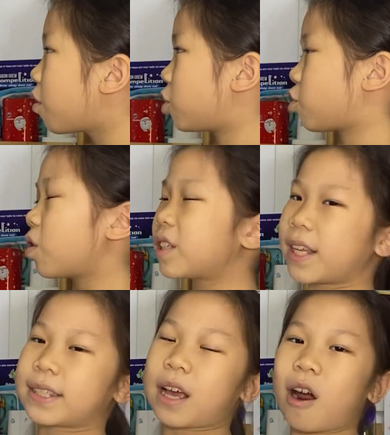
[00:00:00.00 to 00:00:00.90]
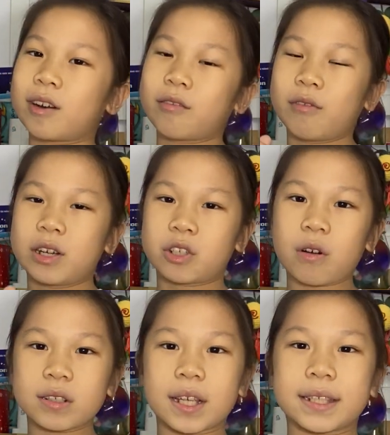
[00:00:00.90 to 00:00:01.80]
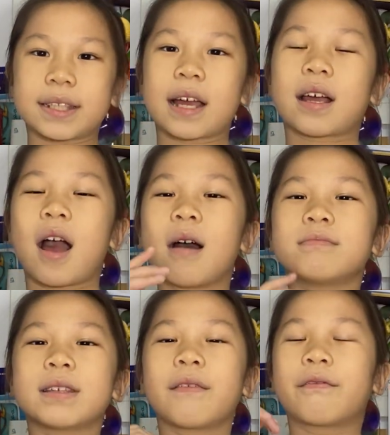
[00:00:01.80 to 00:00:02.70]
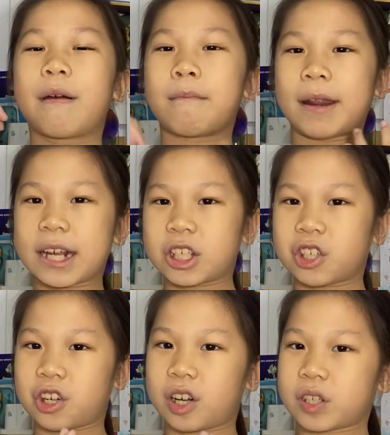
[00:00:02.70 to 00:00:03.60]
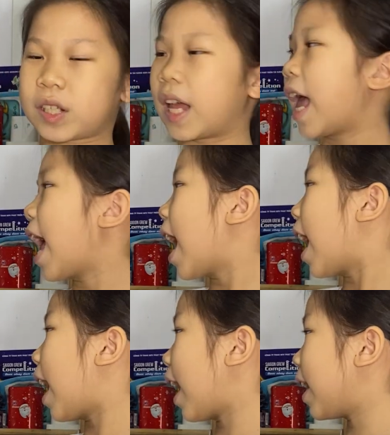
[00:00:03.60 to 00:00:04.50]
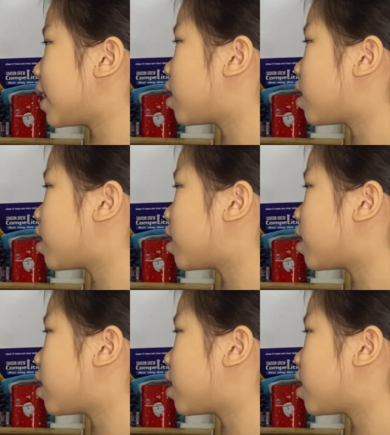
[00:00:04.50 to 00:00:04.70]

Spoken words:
resources are the resources that comes from nature, and